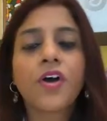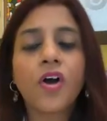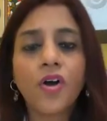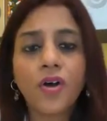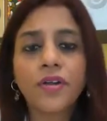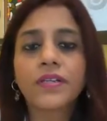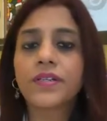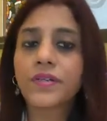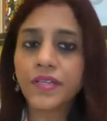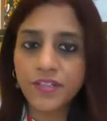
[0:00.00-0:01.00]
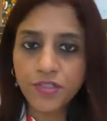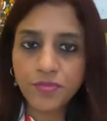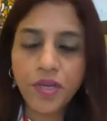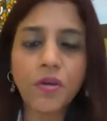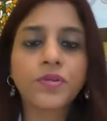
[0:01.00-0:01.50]
or you can reach
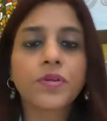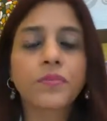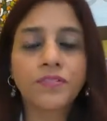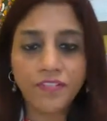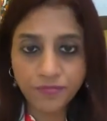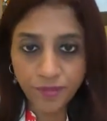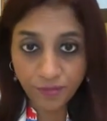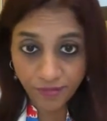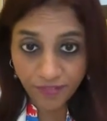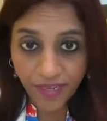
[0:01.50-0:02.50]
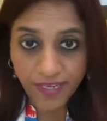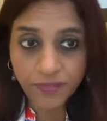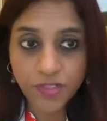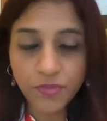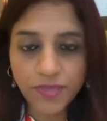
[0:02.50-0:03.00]
me out on my FB profile,
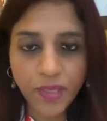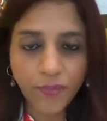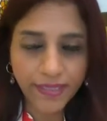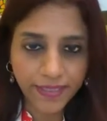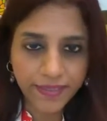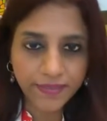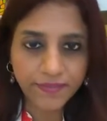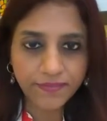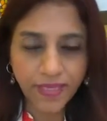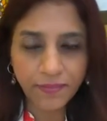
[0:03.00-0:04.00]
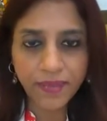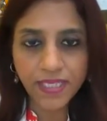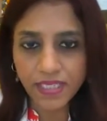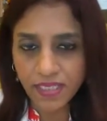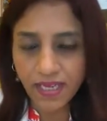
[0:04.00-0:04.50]
which is Vidya Venkat, and my
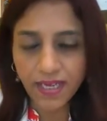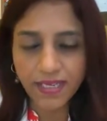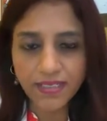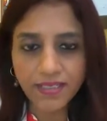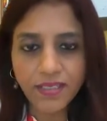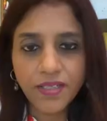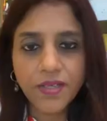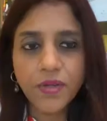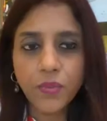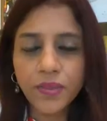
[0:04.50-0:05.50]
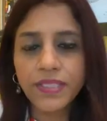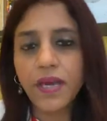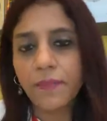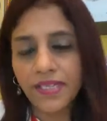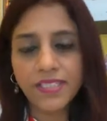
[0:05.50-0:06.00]
Insta at
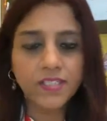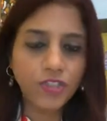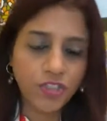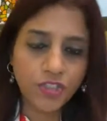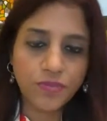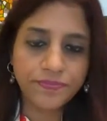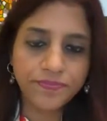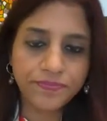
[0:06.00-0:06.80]
Vidya Mindset Changer.